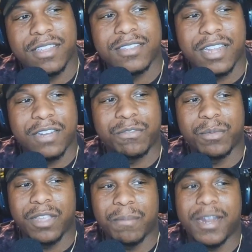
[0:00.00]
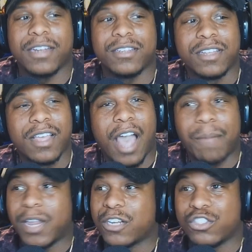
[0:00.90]
Not it for me. I'm not a, I'm
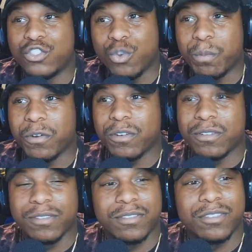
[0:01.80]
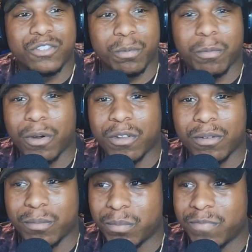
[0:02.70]
not a super Super
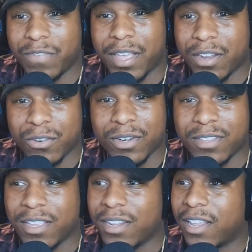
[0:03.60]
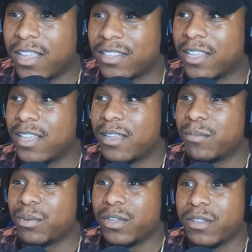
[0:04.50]
Mario fan or anything like that,
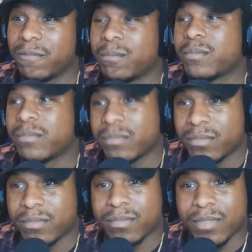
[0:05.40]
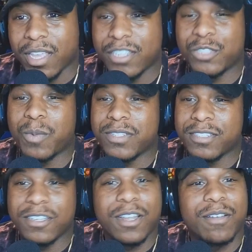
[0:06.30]
but it just wasn't
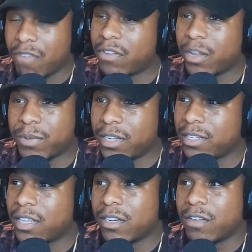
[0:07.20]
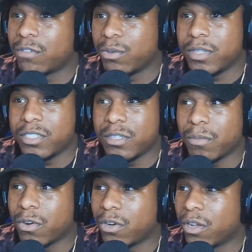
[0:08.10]
enough. I feel like we didn't get enough Luigi and
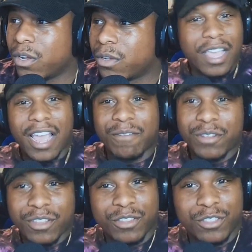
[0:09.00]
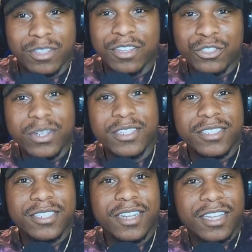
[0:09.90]
Mario. After the, the
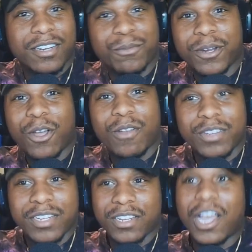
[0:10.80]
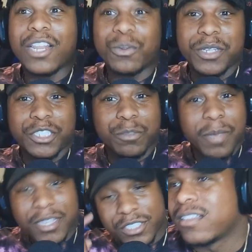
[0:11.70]
trilogy, they could have went off and did like Luigi's
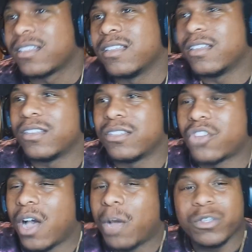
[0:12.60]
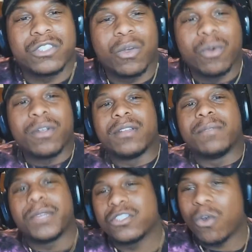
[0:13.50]
Mansion. Uh, so I would score it.
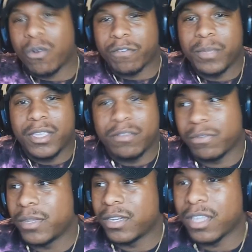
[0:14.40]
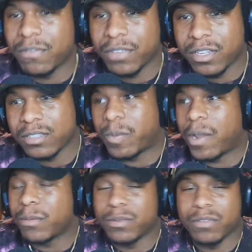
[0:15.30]
Best score for me, for me to give it is
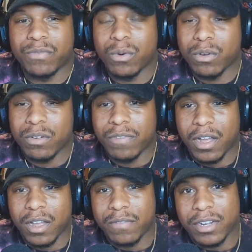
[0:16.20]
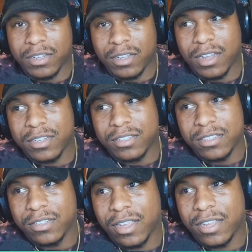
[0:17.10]
probably a four or five out of out of ten.
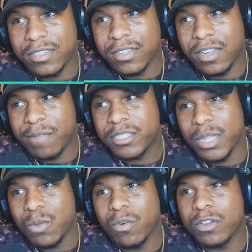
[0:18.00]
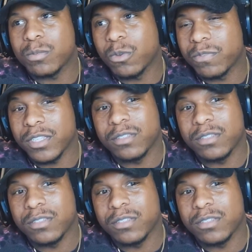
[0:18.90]
Like I said, I've seen worse movies.